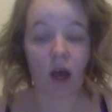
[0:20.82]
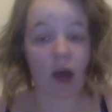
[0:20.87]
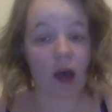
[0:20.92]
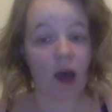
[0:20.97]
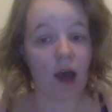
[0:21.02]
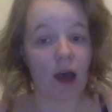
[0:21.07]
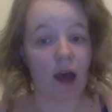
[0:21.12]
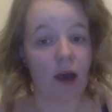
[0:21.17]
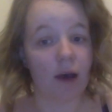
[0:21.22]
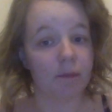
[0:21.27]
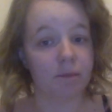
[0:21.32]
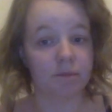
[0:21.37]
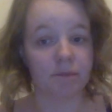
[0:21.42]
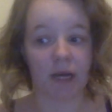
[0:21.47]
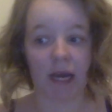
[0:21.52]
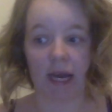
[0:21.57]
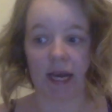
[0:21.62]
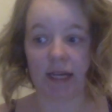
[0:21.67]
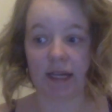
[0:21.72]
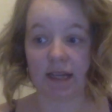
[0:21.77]
and
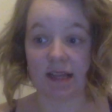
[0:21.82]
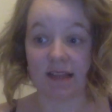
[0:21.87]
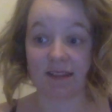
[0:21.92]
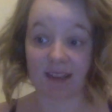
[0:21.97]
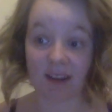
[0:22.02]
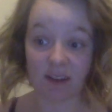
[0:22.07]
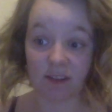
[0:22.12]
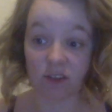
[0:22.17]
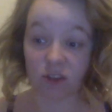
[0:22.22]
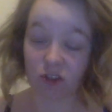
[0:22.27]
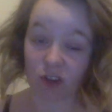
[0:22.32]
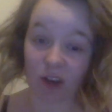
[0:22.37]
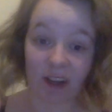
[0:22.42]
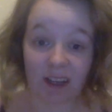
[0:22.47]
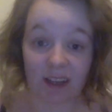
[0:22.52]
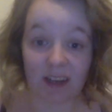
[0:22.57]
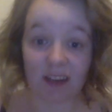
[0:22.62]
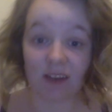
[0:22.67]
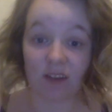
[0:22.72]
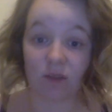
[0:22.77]
instead of
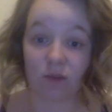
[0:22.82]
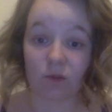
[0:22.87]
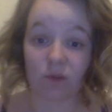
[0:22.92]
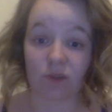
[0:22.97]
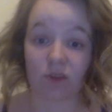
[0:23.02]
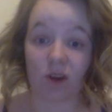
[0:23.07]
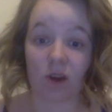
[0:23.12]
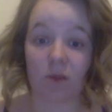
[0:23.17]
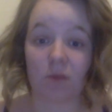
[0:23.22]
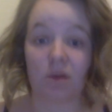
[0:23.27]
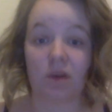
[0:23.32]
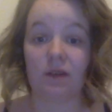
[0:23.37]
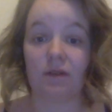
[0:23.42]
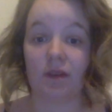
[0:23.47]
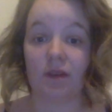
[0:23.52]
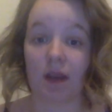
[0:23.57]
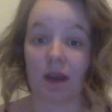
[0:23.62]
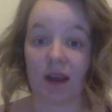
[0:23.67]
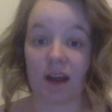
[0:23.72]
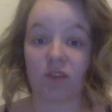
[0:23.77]
straightening it all the time or
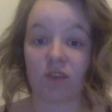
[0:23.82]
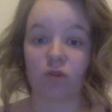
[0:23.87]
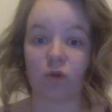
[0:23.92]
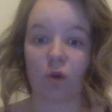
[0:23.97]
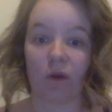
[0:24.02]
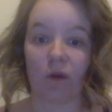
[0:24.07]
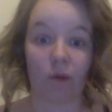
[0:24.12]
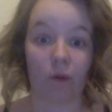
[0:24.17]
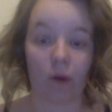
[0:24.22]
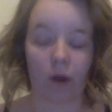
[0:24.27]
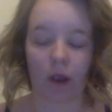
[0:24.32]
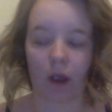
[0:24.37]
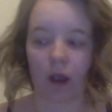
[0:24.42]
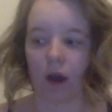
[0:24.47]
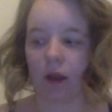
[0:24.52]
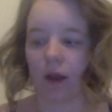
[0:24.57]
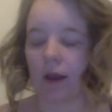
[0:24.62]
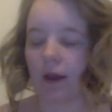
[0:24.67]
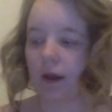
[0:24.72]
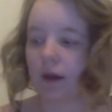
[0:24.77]
leaving it natural, I thought I'd
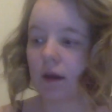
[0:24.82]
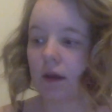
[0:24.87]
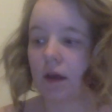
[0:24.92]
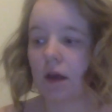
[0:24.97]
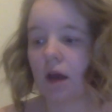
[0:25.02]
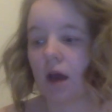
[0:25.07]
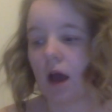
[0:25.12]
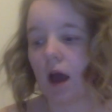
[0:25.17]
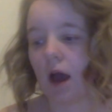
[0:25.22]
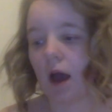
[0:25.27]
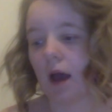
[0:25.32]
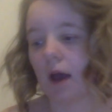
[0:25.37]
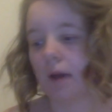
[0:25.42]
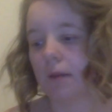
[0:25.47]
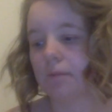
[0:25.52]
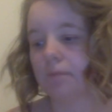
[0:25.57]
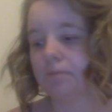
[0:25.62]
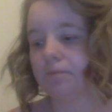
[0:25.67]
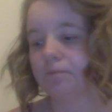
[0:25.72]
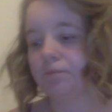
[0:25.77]
curl
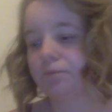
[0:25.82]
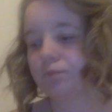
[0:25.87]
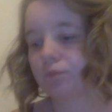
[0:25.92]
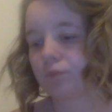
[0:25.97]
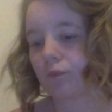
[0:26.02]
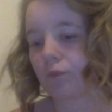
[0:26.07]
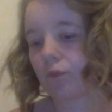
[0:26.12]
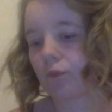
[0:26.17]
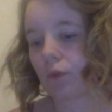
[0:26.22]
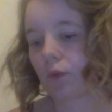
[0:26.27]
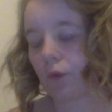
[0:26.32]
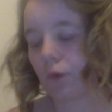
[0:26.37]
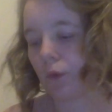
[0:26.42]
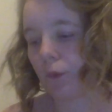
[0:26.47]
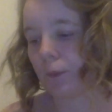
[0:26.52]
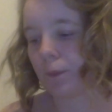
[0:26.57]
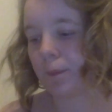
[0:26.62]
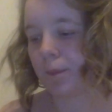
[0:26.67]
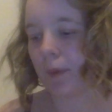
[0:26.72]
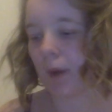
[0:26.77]
it.
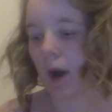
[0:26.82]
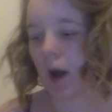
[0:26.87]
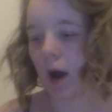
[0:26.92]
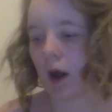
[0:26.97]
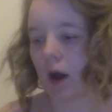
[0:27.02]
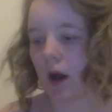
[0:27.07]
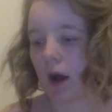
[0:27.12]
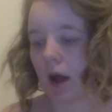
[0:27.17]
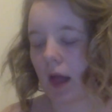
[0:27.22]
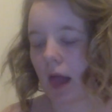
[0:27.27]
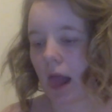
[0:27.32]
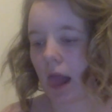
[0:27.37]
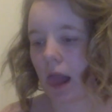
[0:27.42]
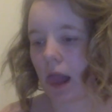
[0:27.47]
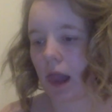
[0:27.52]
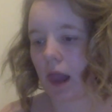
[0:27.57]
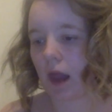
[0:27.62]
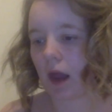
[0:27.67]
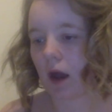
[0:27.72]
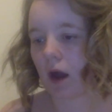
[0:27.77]
But
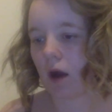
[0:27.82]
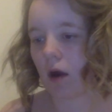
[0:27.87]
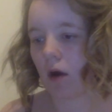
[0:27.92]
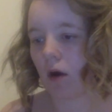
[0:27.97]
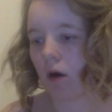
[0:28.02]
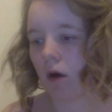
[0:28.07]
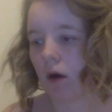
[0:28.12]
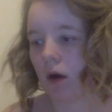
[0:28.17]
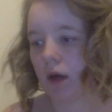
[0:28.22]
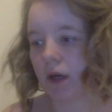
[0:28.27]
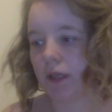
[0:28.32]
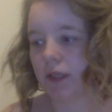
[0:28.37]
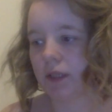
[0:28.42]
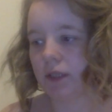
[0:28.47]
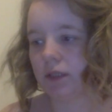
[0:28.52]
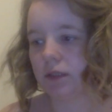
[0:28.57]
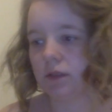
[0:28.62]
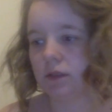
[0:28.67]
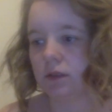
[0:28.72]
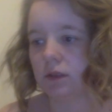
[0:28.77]

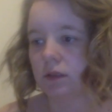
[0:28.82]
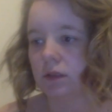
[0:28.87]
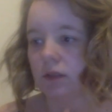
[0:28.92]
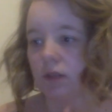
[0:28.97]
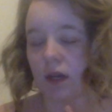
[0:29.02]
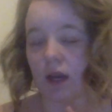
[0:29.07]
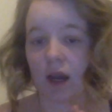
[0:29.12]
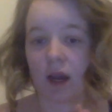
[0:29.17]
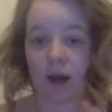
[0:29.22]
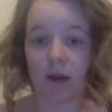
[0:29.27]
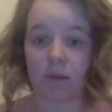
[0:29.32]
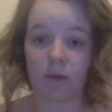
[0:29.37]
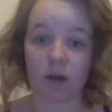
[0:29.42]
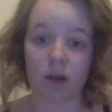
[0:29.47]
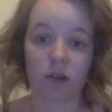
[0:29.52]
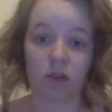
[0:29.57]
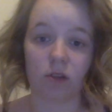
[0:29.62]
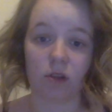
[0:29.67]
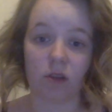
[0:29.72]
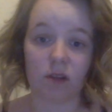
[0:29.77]
I am going
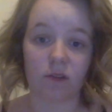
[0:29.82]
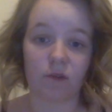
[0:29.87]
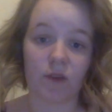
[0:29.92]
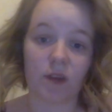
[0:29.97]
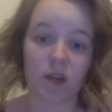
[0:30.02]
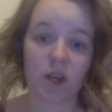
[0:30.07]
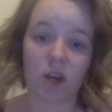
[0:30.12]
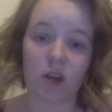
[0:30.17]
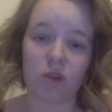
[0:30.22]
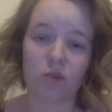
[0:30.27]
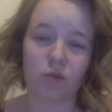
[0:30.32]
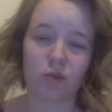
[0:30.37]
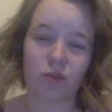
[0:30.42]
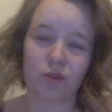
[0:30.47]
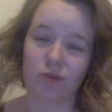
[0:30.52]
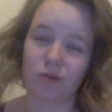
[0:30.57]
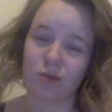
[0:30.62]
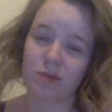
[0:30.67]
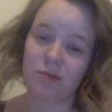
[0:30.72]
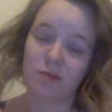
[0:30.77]
to do this video to
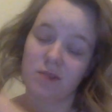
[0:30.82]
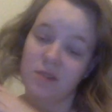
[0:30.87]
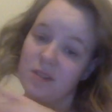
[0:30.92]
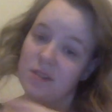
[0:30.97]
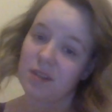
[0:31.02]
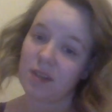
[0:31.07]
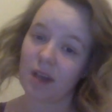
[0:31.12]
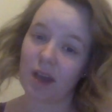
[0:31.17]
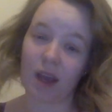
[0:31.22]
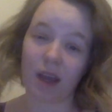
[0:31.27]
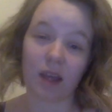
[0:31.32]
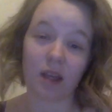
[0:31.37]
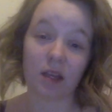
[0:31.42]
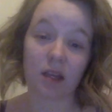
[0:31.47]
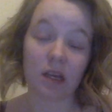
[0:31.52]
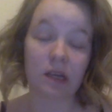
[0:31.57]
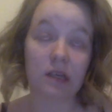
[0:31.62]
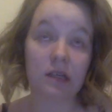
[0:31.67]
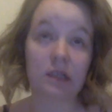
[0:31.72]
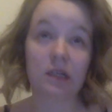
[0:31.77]
say
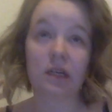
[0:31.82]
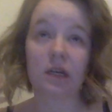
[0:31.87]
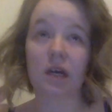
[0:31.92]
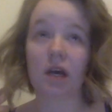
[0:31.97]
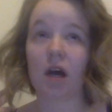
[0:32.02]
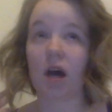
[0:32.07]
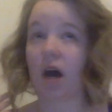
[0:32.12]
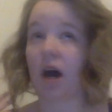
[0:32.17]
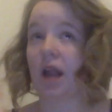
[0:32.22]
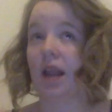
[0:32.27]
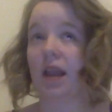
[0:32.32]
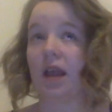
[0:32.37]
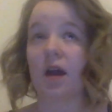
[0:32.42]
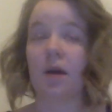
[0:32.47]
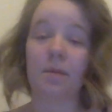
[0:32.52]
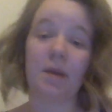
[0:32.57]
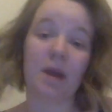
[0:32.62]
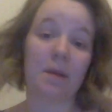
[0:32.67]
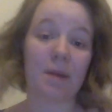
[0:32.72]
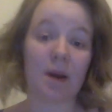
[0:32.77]
a little
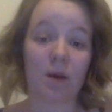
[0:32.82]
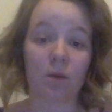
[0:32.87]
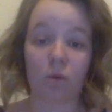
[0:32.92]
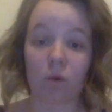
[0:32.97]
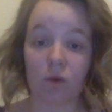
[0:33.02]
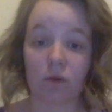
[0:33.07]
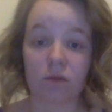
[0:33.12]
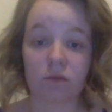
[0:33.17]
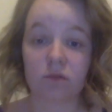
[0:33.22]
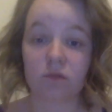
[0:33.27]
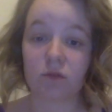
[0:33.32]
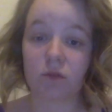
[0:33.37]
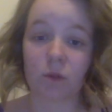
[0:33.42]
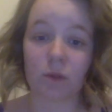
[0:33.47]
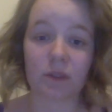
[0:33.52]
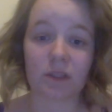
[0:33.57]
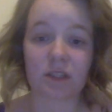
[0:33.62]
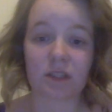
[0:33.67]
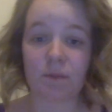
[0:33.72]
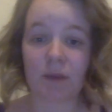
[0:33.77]
bit about what to
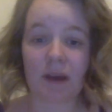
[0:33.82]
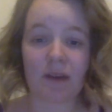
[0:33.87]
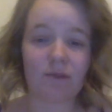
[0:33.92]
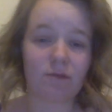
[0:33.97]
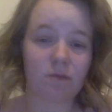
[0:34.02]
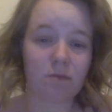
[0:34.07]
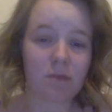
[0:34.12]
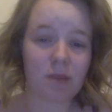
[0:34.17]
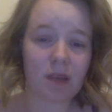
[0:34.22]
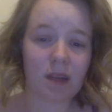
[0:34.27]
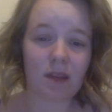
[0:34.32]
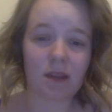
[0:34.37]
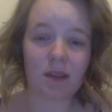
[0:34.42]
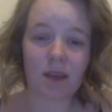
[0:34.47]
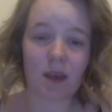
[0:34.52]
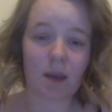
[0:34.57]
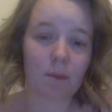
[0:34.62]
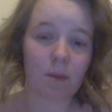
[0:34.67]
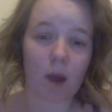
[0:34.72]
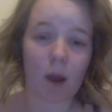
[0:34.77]
expect from me in the
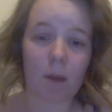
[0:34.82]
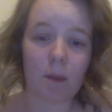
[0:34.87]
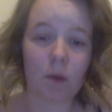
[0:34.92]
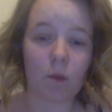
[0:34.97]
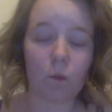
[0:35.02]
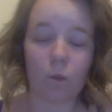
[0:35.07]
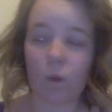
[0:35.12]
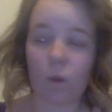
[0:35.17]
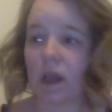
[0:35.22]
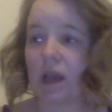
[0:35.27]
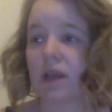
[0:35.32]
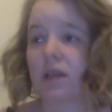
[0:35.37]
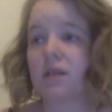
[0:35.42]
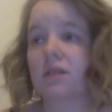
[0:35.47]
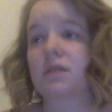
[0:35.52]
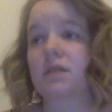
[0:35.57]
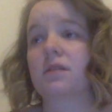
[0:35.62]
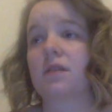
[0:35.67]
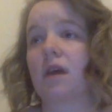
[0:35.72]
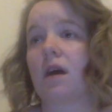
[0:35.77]
upcoming
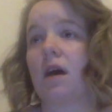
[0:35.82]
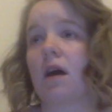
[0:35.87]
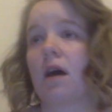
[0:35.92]
weeks.